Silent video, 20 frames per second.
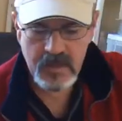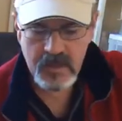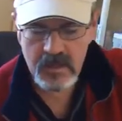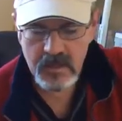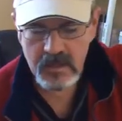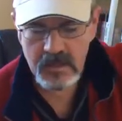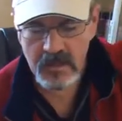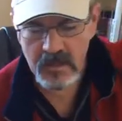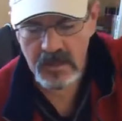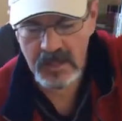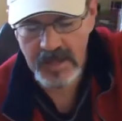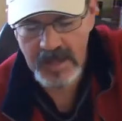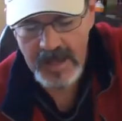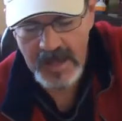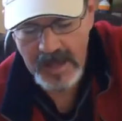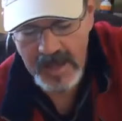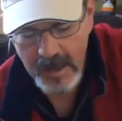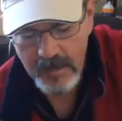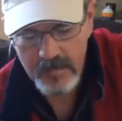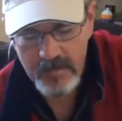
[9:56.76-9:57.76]
the little
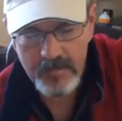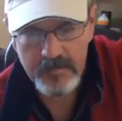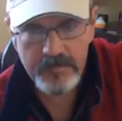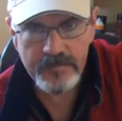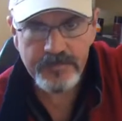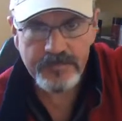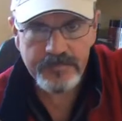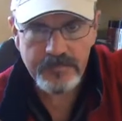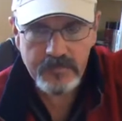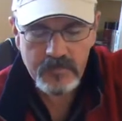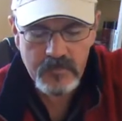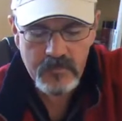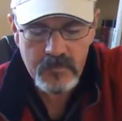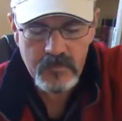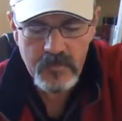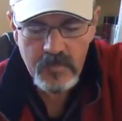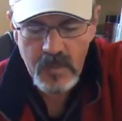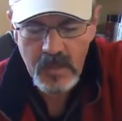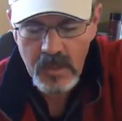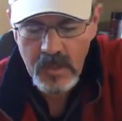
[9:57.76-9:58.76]
gap
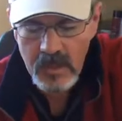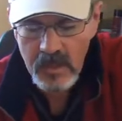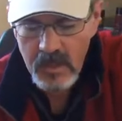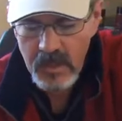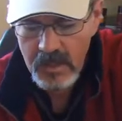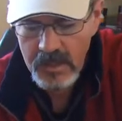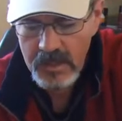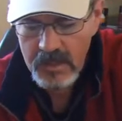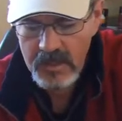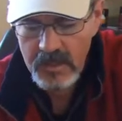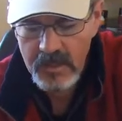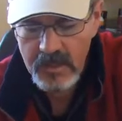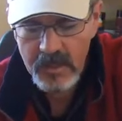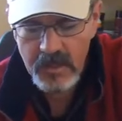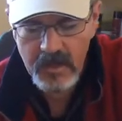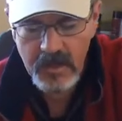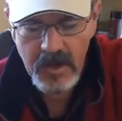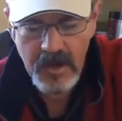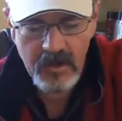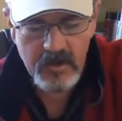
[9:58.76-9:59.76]
along in
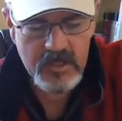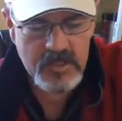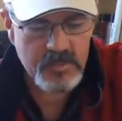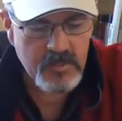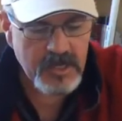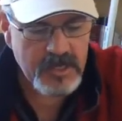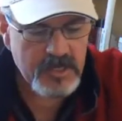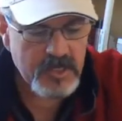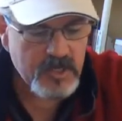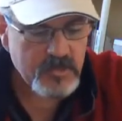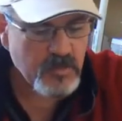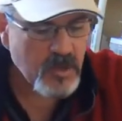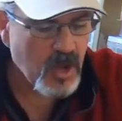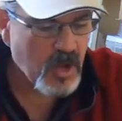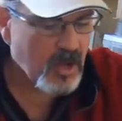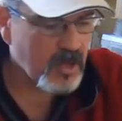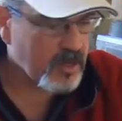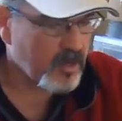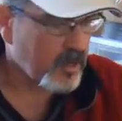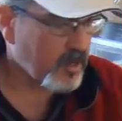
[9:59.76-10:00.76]
here now is much
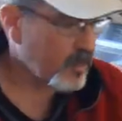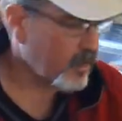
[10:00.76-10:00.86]
smaller.